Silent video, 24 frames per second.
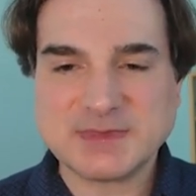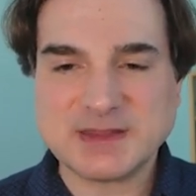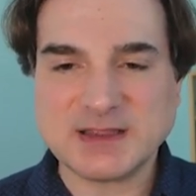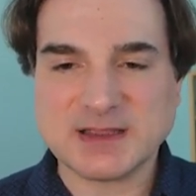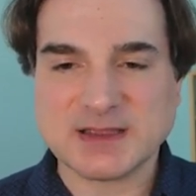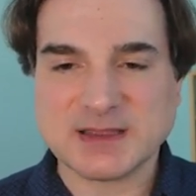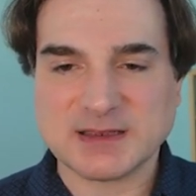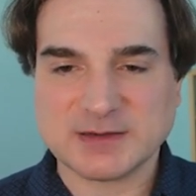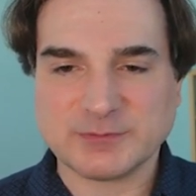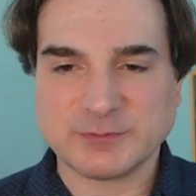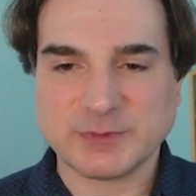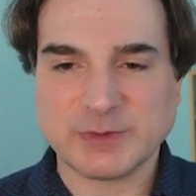
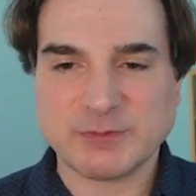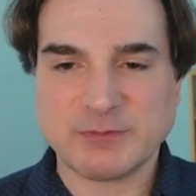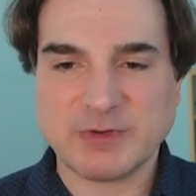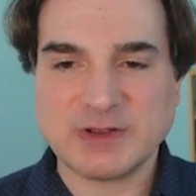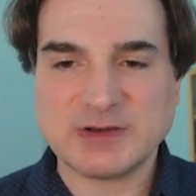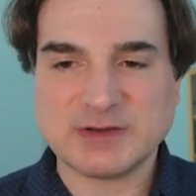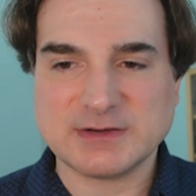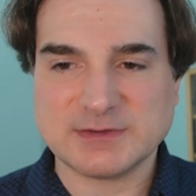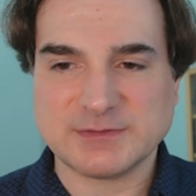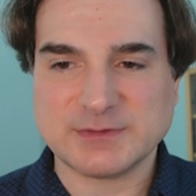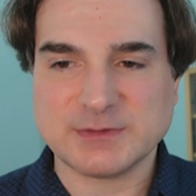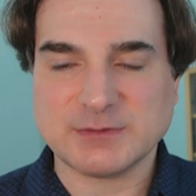And if we
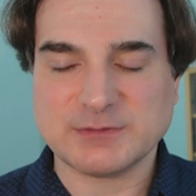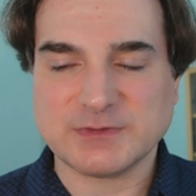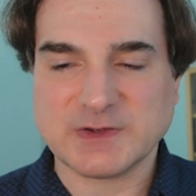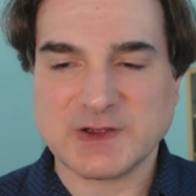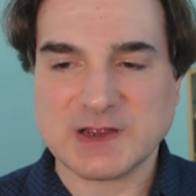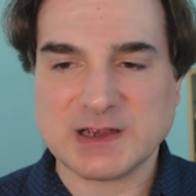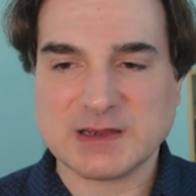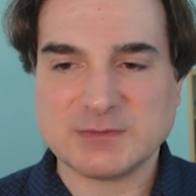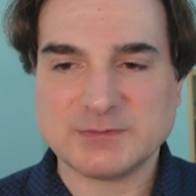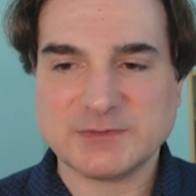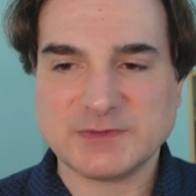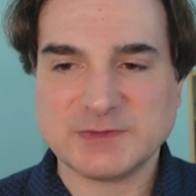run it a few
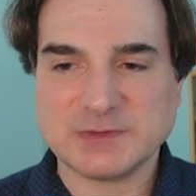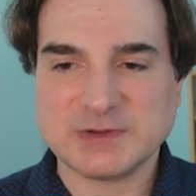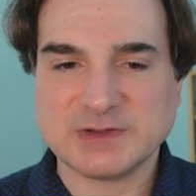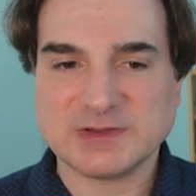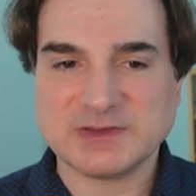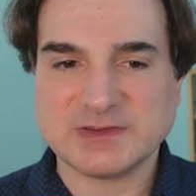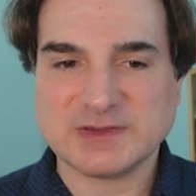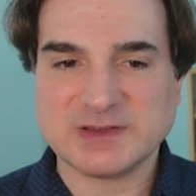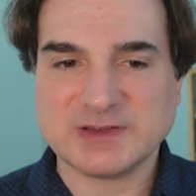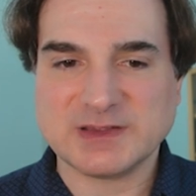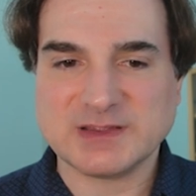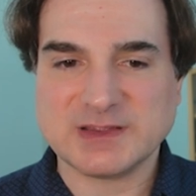times, you
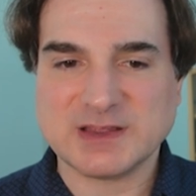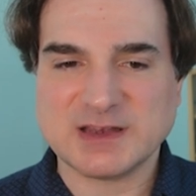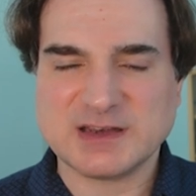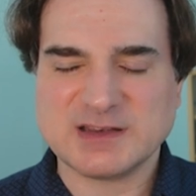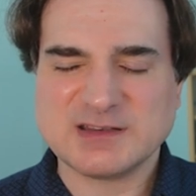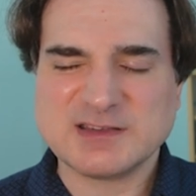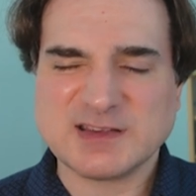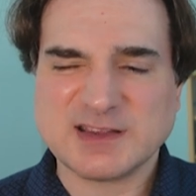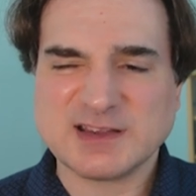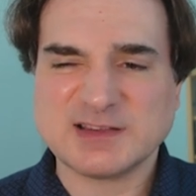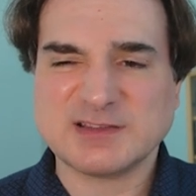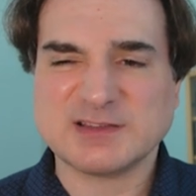can see that
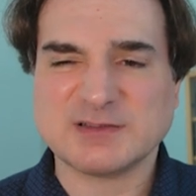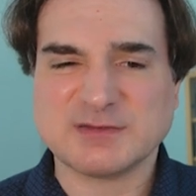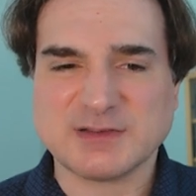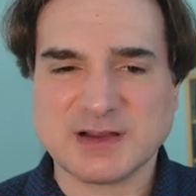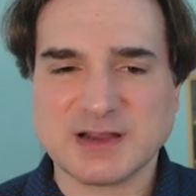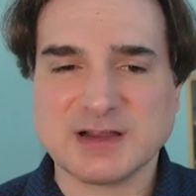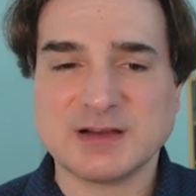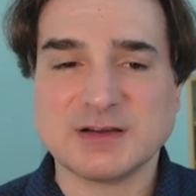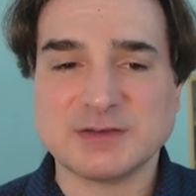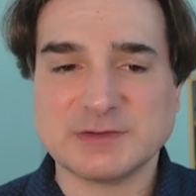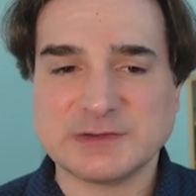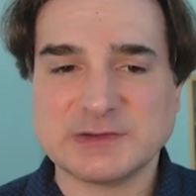it takes
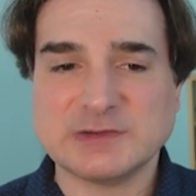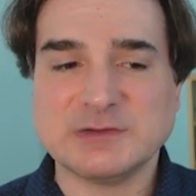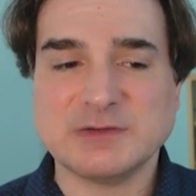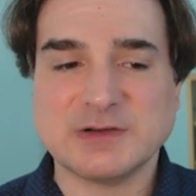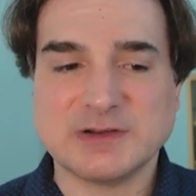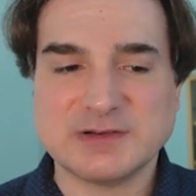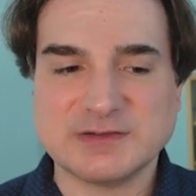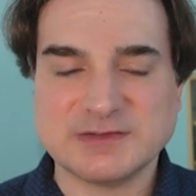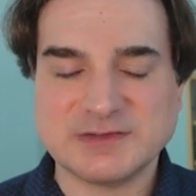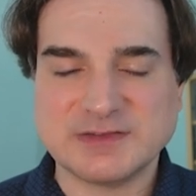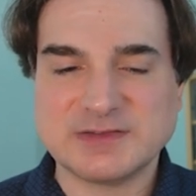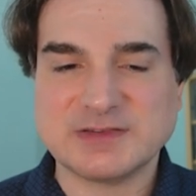around two
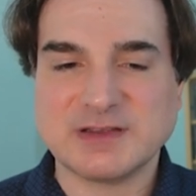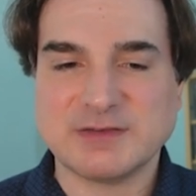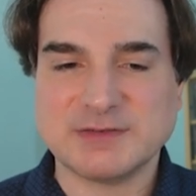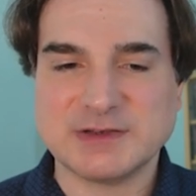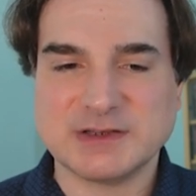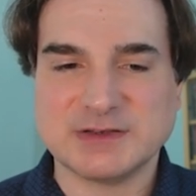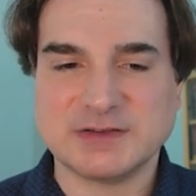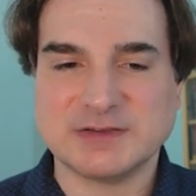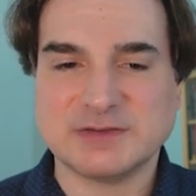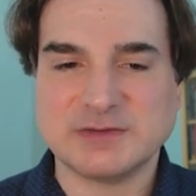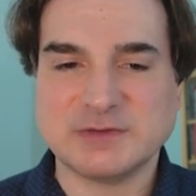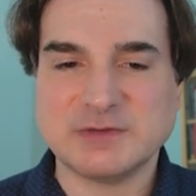hundred seventy
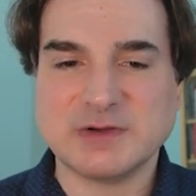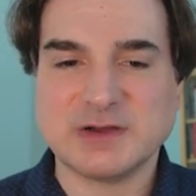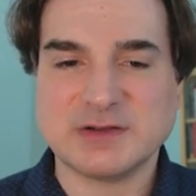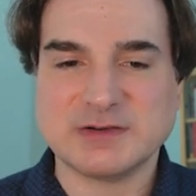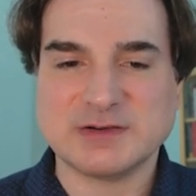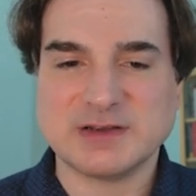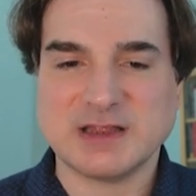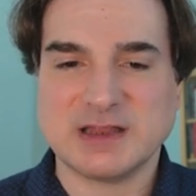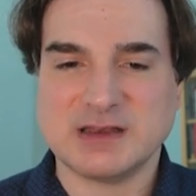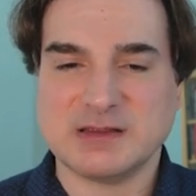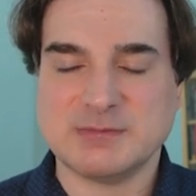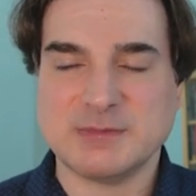to two
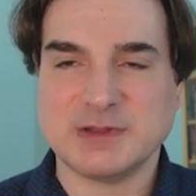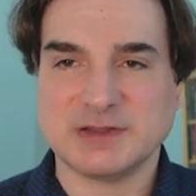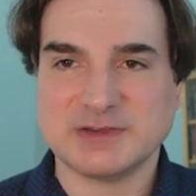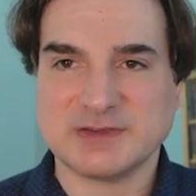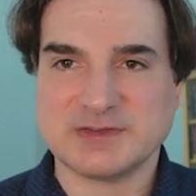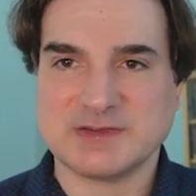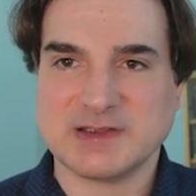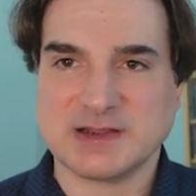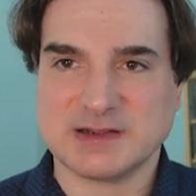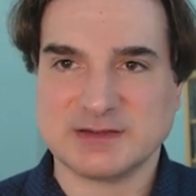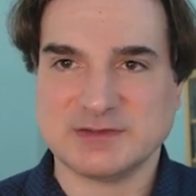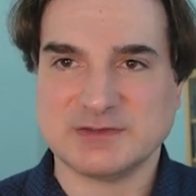hundred eighty
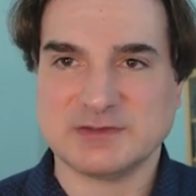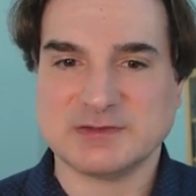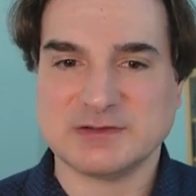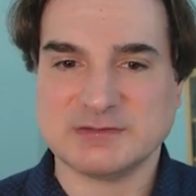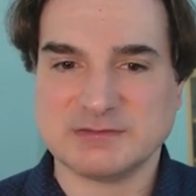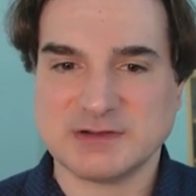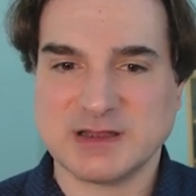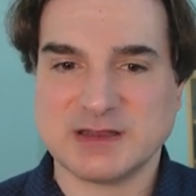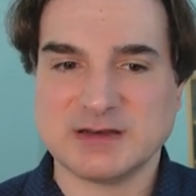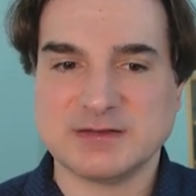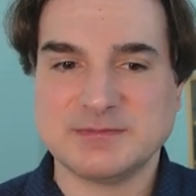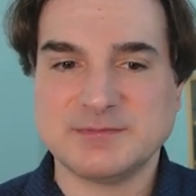milliseconds to
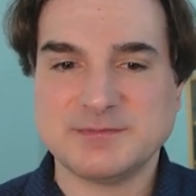run.